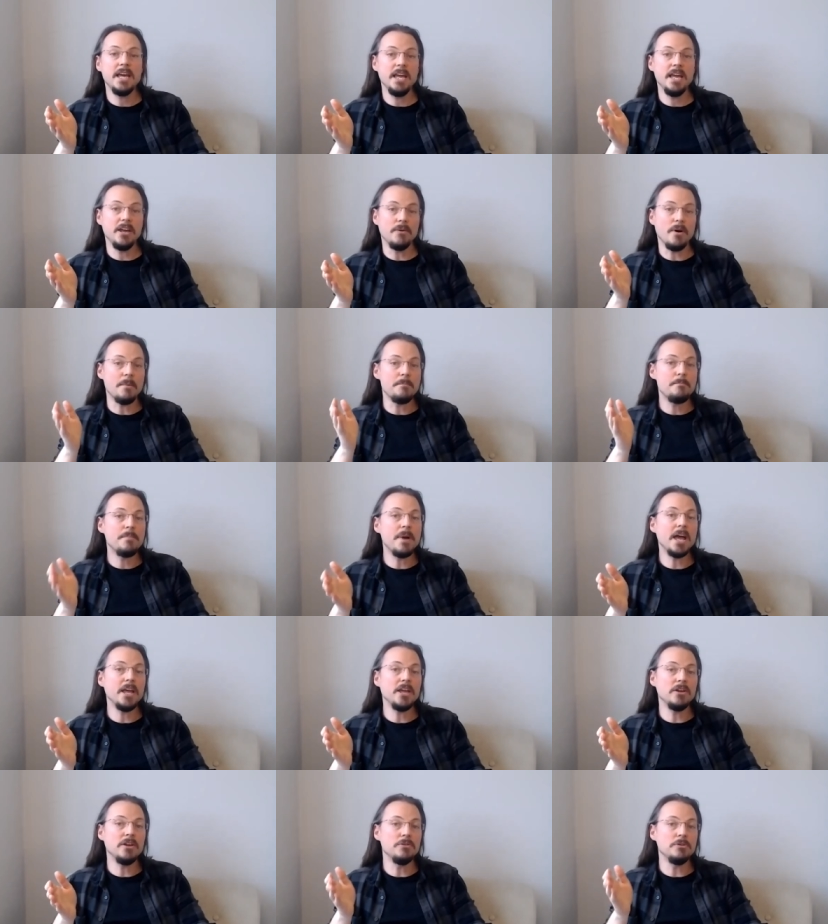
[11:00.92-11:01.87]
you, I
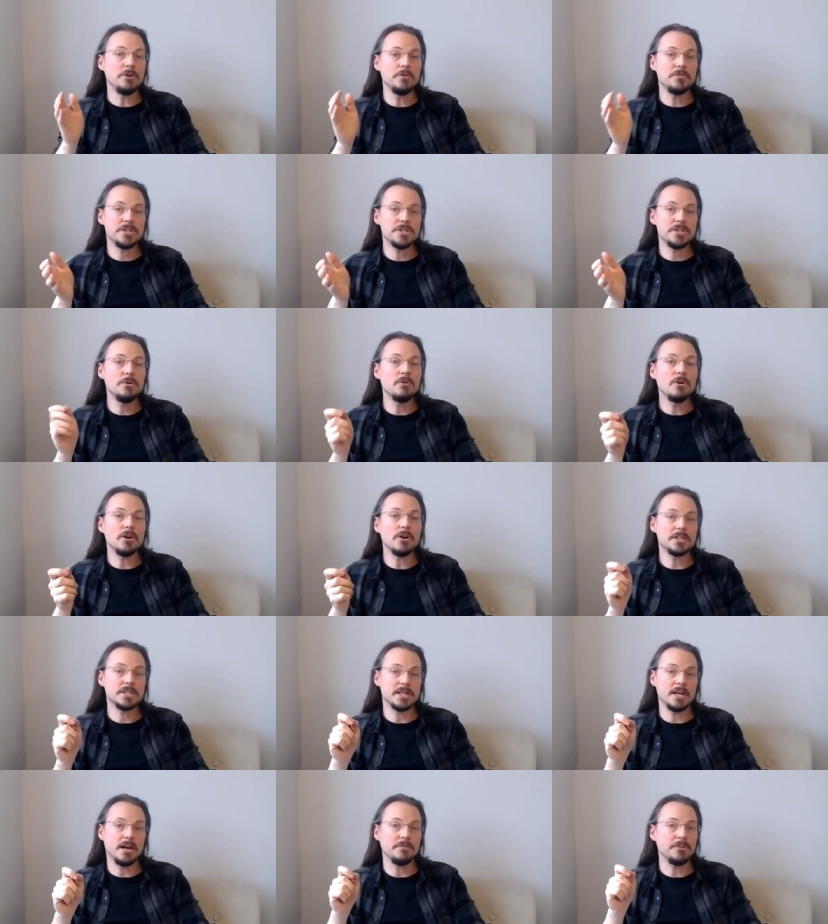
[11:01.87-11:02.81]
bet you, you've still got
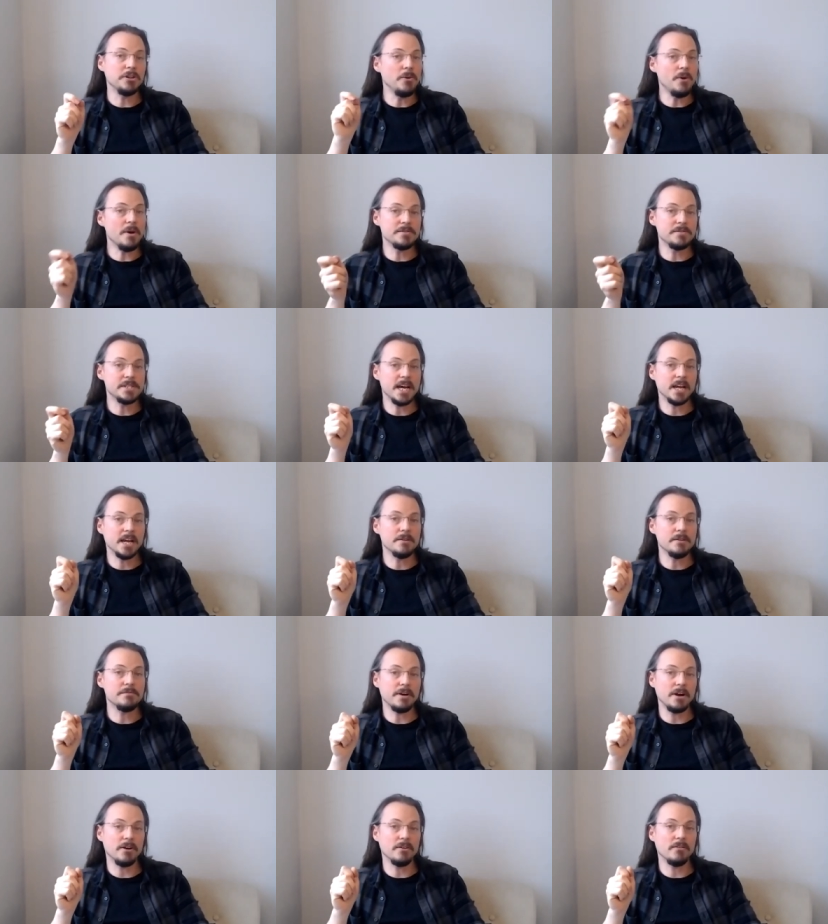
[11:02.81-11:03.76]
stuff that you haven't taken
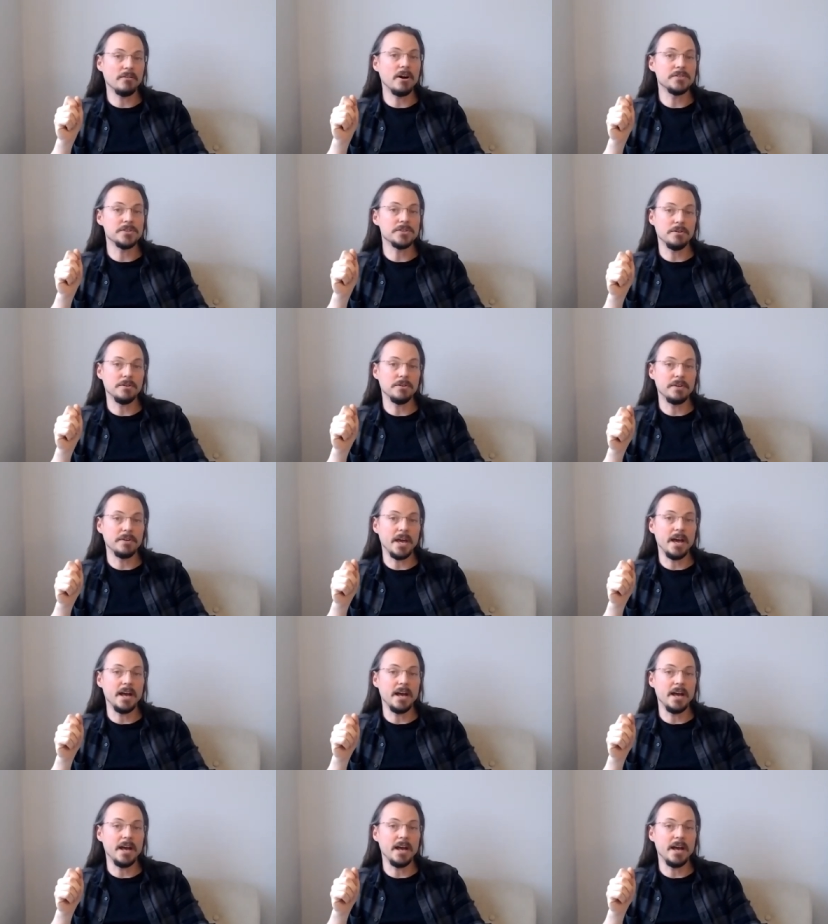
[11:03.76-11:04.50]
photographs of yet.